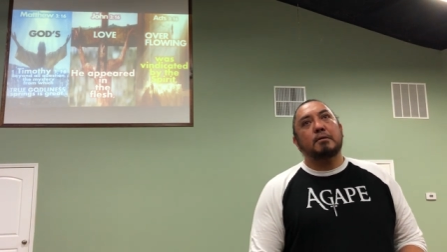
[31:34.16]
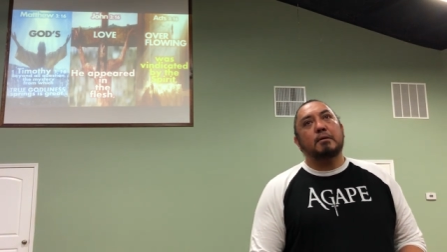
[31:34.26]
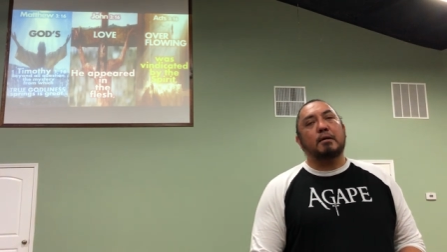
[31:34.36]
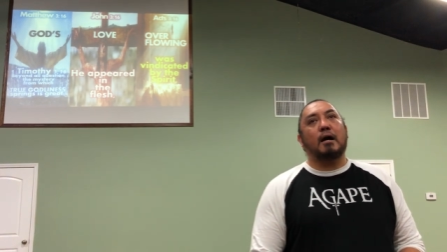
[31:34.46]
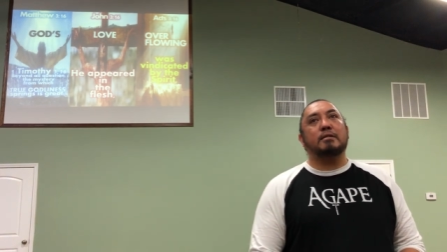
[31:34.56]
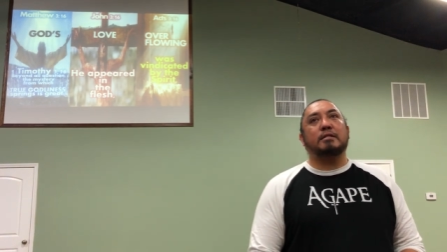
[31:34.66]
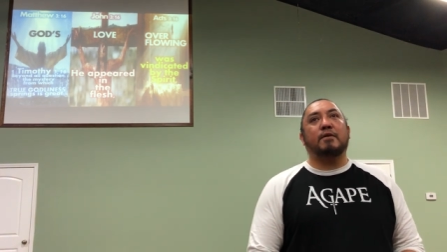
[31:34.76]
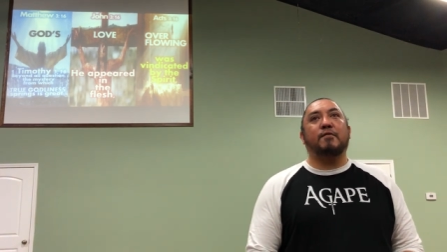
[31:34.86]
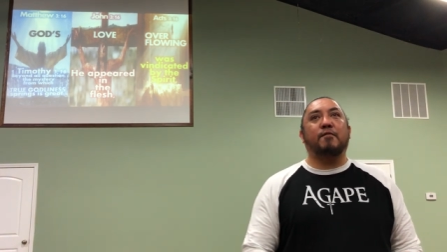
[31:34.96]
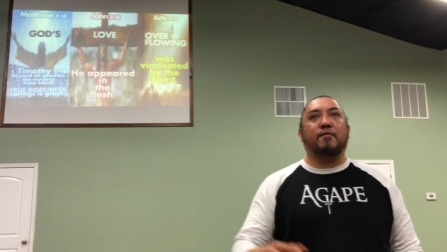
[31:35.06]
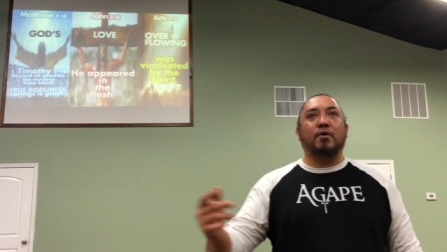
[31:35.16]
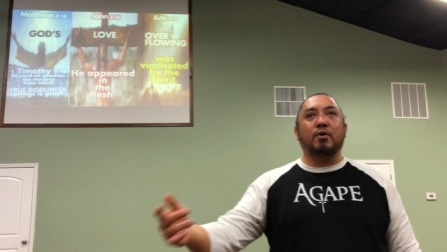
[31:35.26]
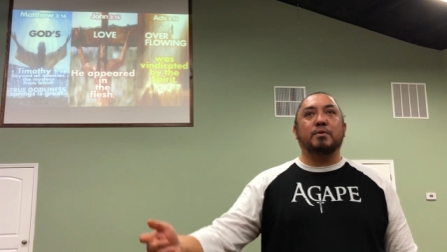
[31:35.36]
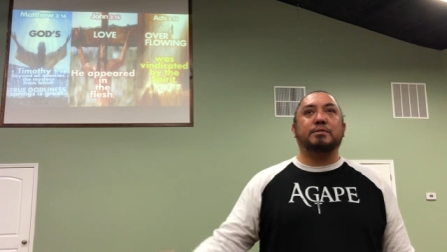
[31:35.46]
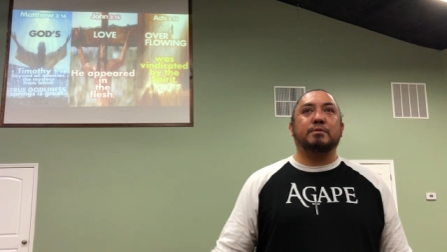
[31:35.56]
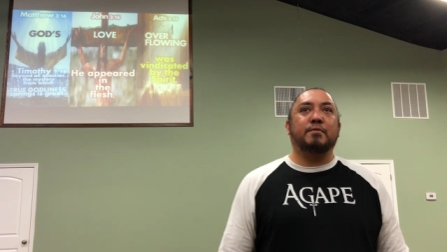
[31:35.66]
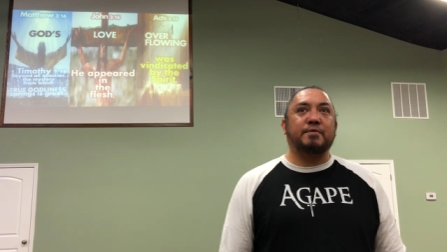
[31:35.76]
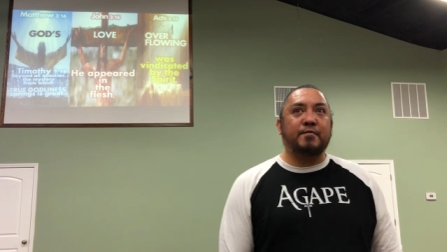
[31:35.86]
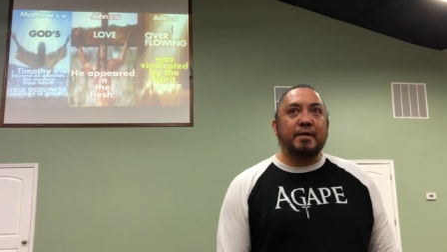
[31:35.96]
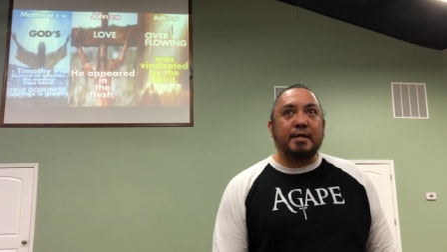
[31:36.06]
And God's love overflowing was,
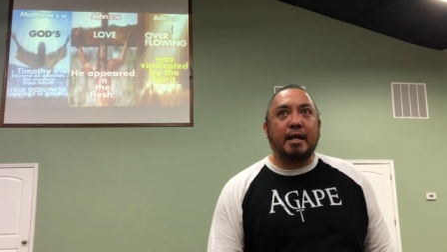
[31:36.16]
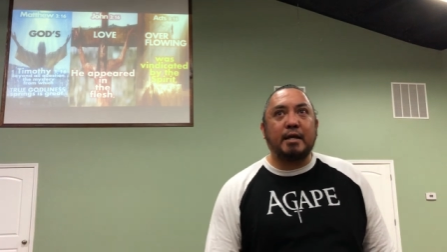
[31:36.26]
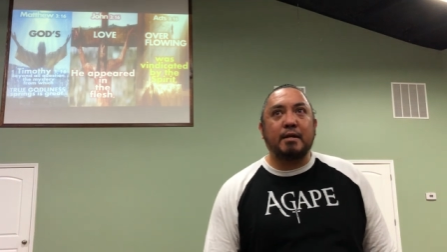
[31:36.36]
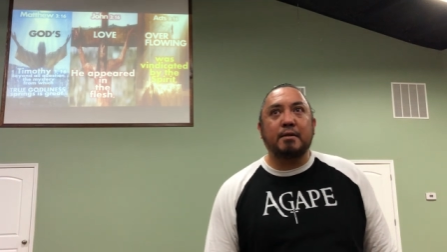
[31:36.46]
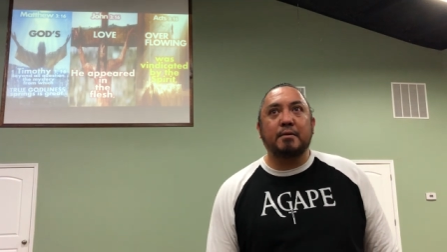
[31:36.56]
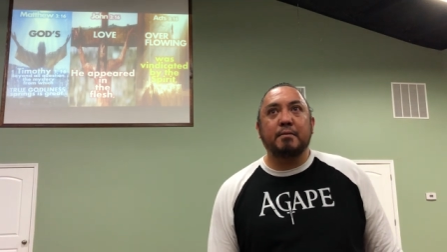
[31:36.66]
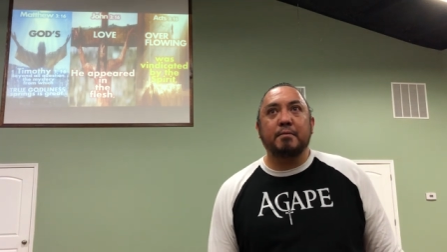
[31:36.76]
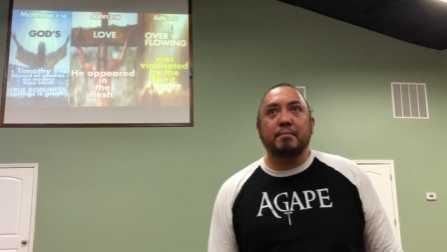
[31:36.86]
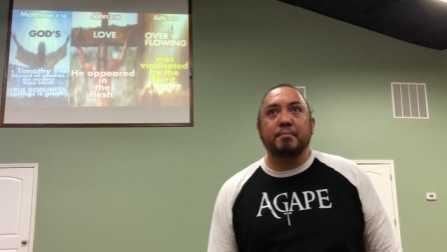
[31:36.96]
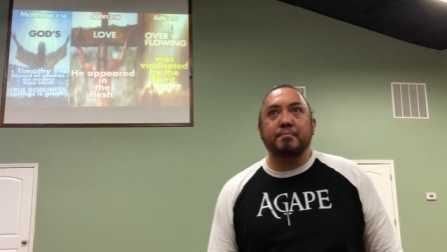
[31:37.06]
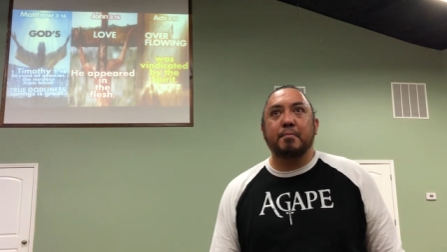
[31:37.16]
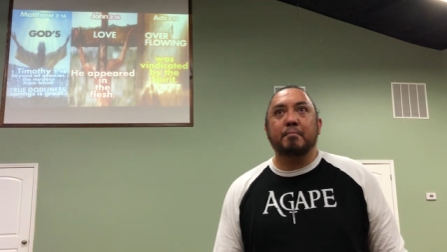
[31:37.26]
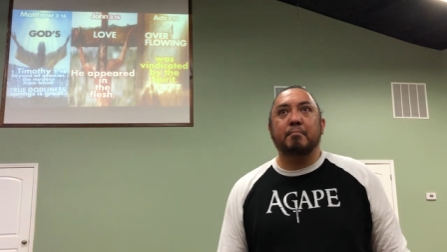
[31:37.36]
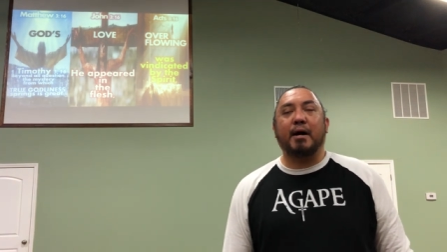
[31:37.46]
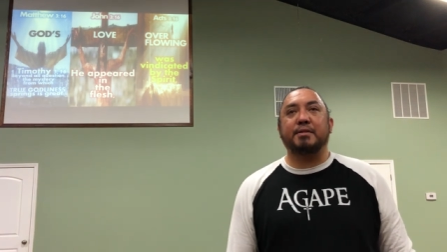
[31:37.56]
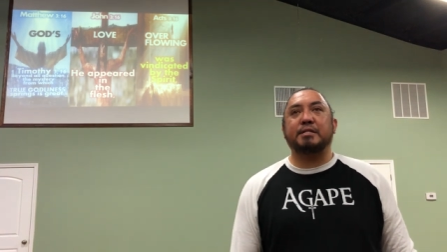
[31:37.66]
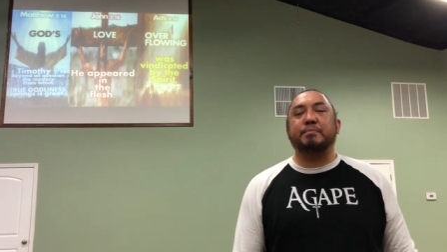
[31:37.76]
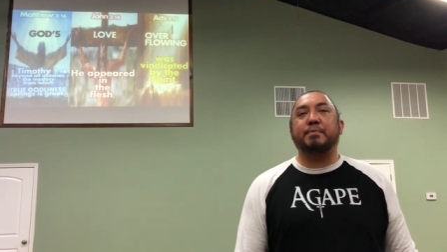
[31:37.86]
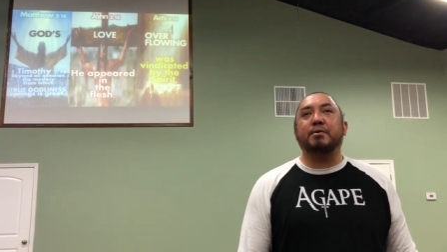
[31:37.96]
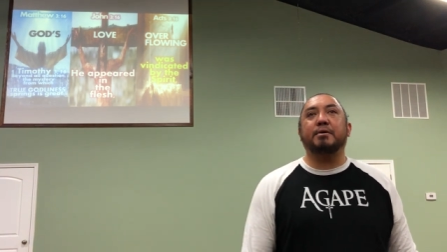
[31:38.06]
was vindicated by the
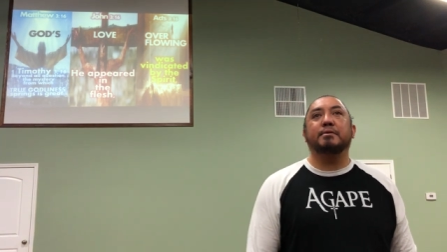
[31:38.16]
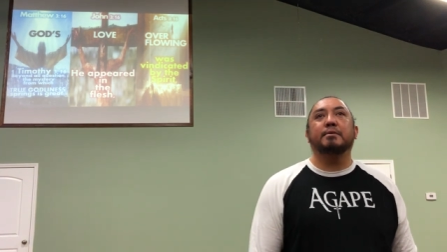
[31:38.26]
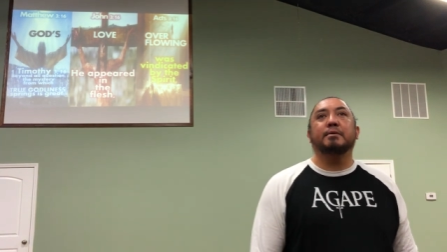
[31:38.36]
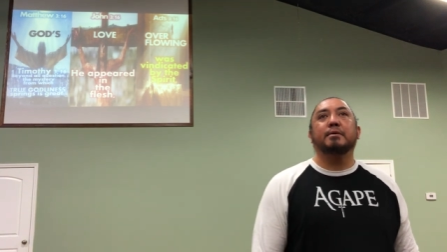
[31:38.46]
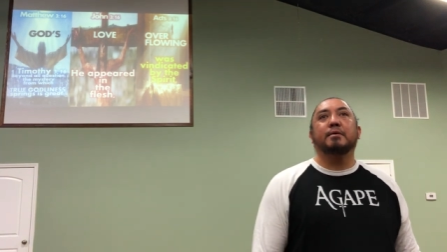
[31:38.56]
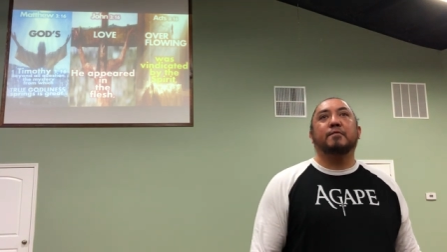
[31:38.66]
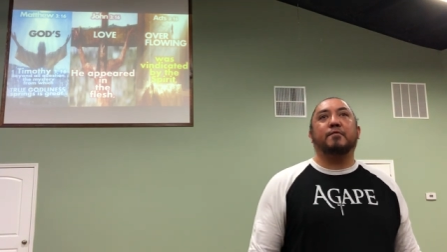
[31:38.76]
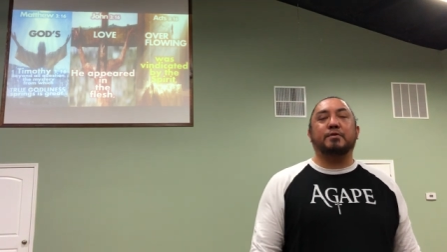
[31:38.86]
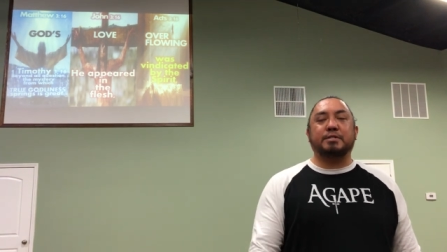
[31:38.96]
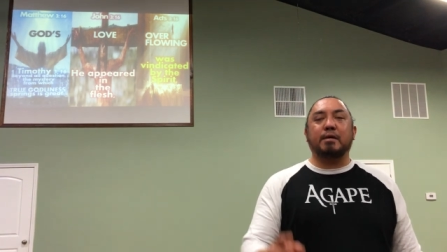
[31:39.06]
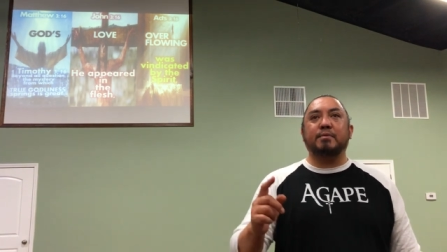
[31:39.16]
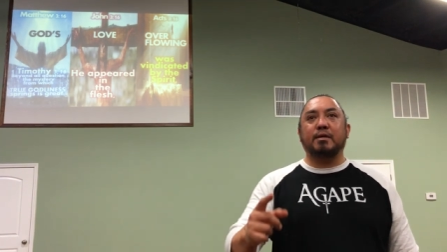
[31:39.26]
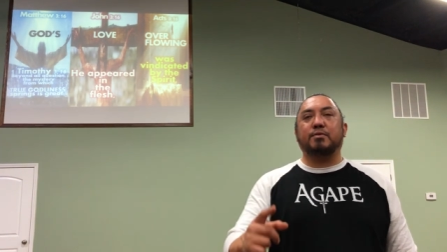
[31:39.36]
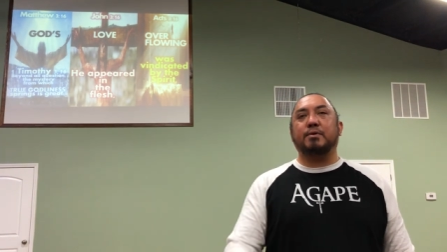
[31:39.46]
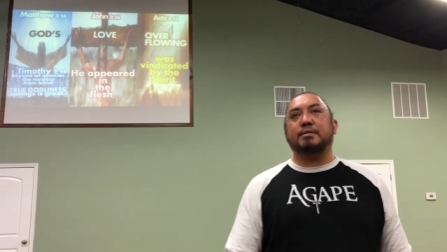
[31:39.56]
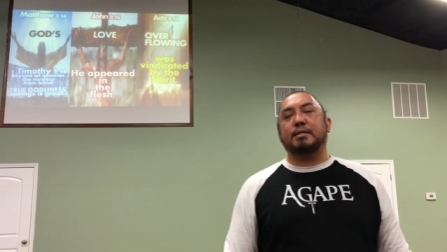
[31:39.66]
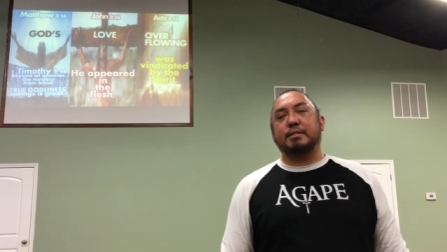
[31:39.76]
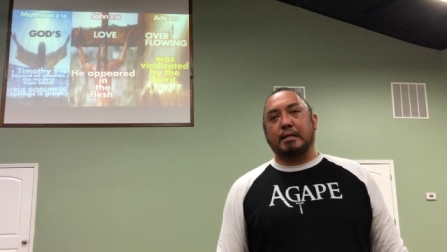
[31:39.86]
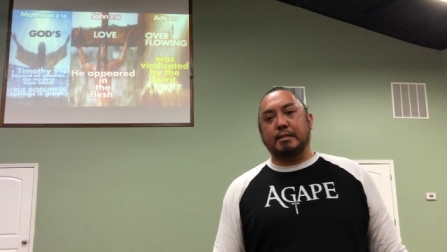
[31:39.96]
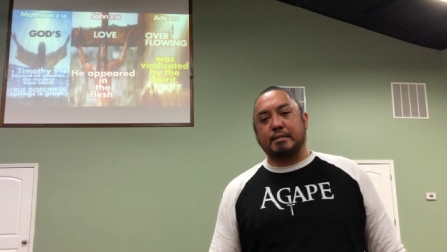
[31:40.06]
Spirit. 1 Timothy
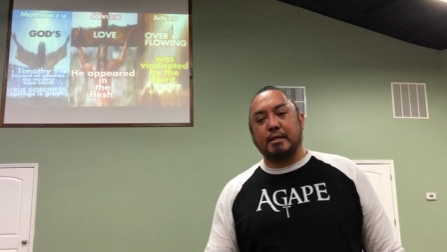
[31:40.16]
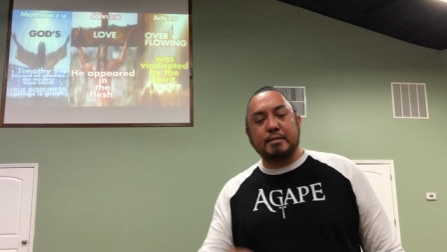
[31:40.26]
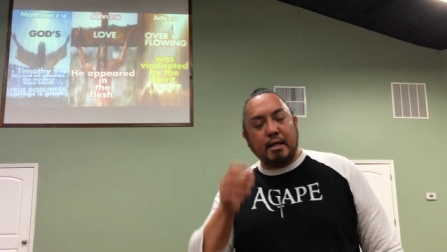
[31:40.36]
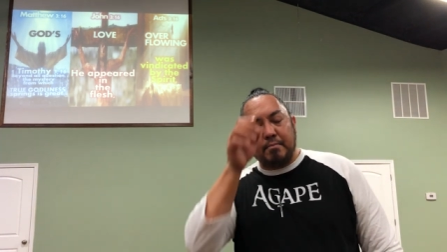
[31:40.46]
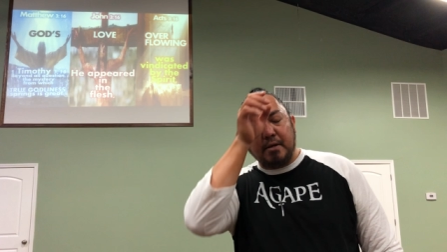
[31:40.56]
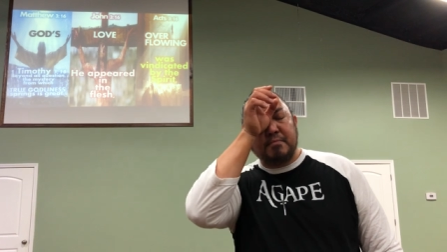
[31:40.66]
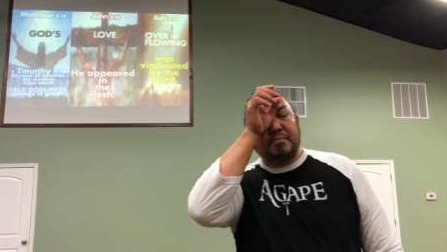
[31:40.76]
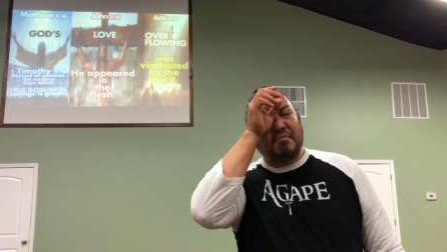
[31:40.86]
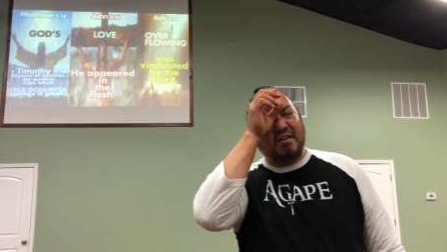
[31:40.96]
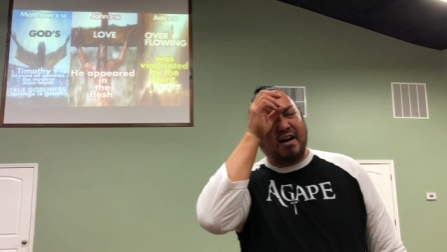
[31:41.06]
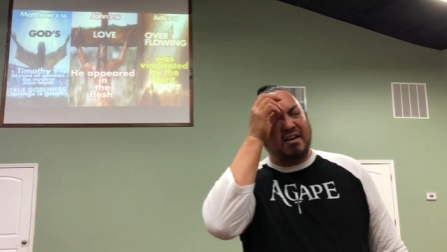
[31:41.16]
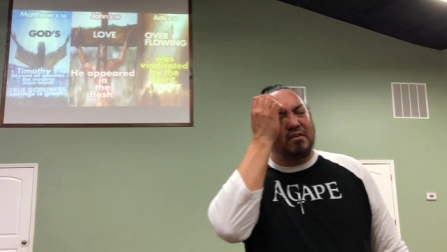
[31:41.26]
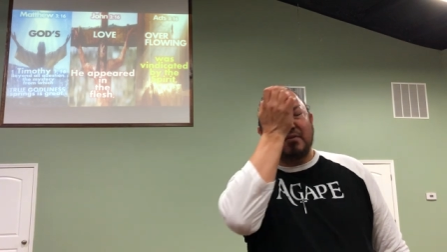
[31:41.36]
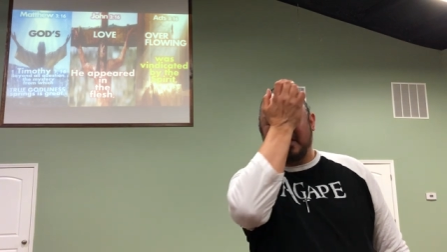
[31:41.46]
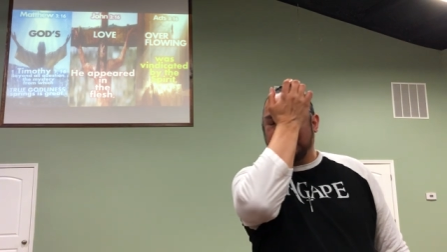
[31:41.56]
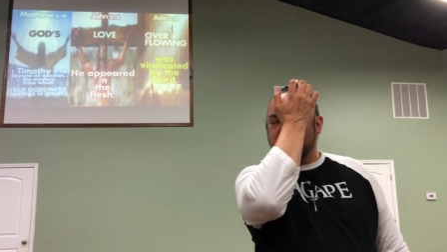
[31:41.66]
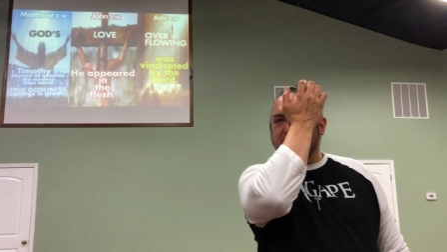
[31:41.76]
3.16 says, Amen. Hallelujah.